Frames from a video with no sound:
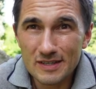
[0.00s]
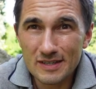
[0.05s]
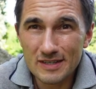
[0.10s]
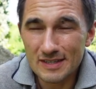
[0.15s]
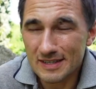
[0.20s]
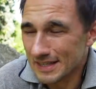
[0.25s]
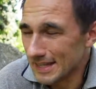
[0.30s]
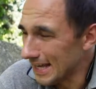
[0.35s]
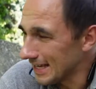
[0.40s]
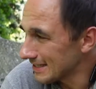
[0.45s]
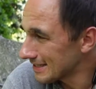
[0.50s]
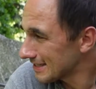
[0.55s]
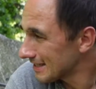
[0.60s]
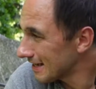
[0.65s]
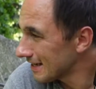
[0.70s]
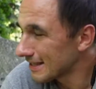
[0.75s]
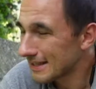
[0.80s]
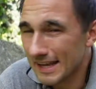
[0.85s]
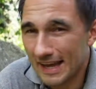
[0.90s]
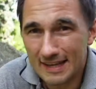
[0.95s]
the last
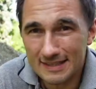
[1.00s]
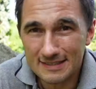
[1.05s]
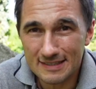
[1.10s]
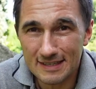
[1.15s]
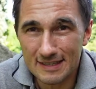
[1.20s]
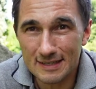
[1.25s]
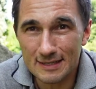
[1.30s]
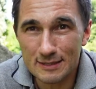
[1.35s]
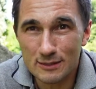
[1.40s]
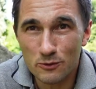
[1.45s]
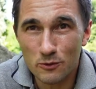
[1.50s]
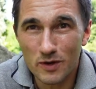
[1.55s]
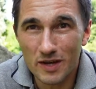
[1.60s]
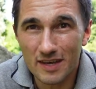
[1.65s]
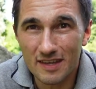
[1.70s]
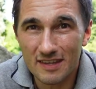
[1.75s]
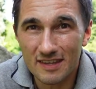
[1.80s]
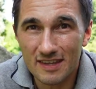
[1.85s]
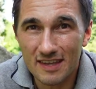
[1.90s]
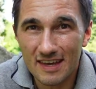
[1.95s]
test is
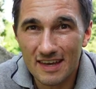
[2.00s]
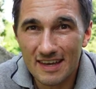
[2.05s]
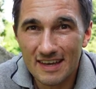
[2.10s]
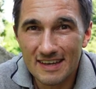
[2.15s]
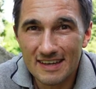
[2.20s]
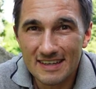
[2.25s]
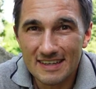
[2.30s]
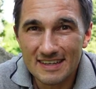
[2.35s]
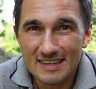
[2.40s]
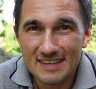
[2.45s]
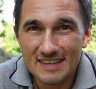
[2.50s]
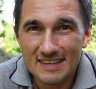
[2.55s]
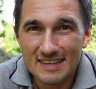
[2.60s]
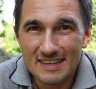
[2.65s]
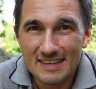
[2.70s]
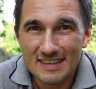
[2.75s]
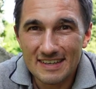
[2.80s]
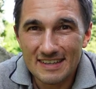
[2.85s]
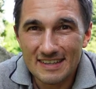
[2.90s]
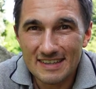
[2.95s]
with
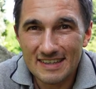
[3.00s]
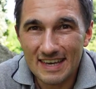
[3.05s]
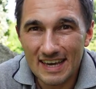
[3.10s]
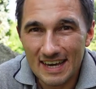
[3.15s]
the